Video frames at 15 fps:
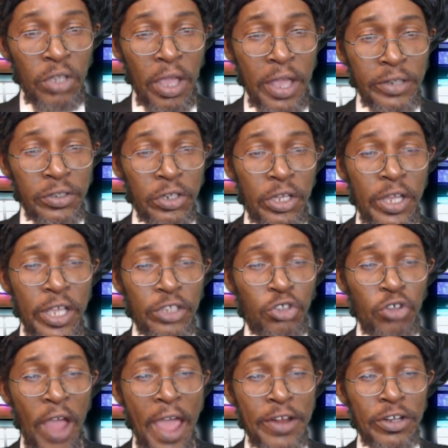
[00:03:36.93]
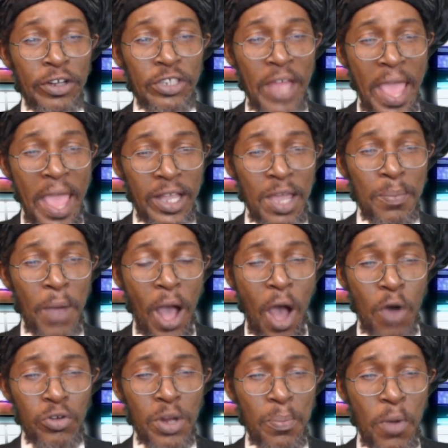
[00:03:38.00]
See, he's trying to take him
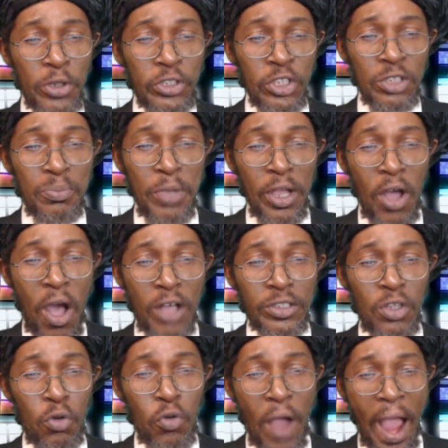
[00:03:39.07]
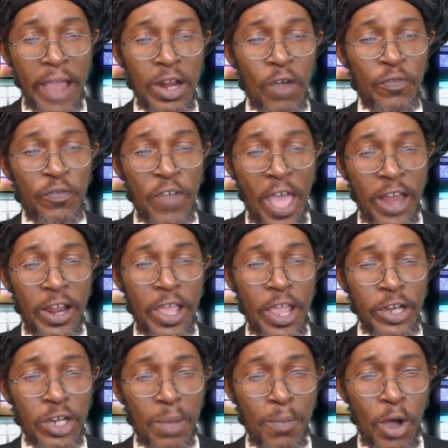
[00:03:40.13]
out the bushes because the rider fell
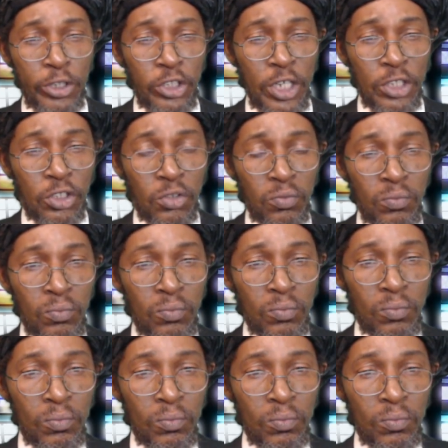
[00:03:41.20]
in the bushes.